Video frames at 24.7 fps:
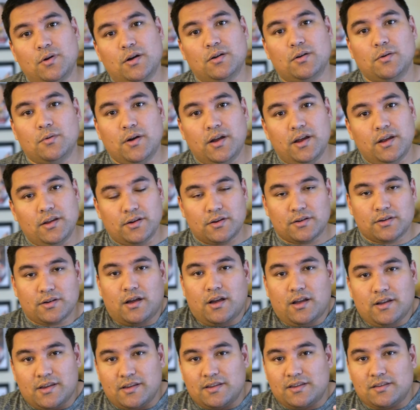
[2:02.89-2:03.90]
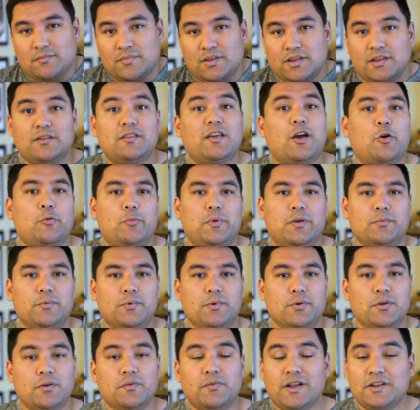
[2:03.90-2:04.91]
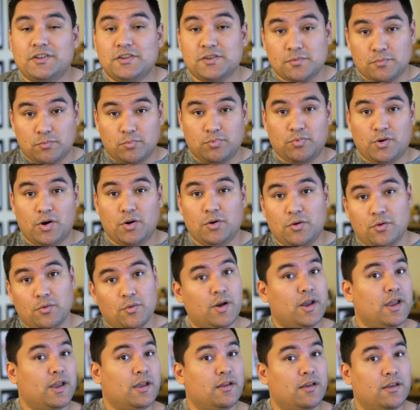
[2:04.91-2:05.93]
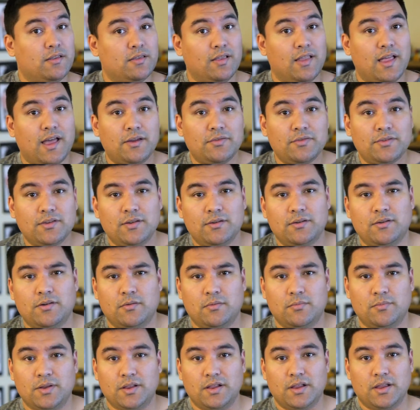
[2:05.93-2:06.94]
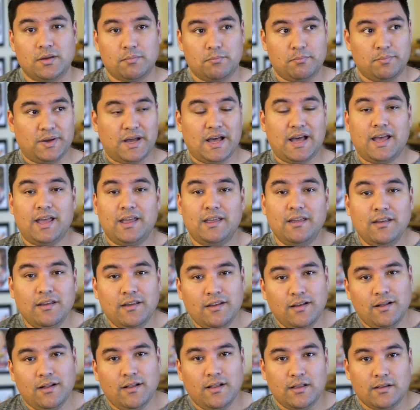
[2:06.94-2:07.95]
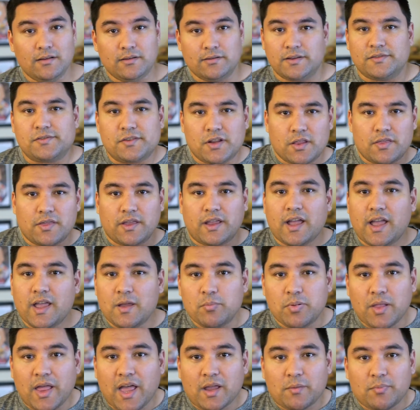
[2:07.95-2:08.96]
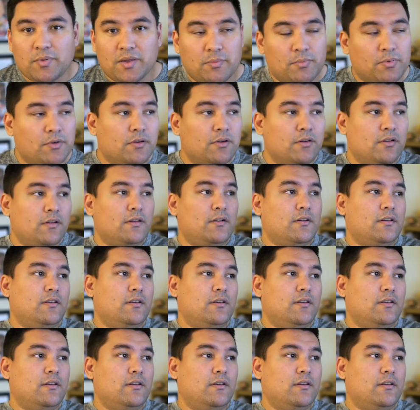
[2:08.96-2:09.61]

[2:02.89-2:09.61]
walk away if you're talking to me. That would be rude. If I just broke away and left, I'd be like, bye. I think I hate black people.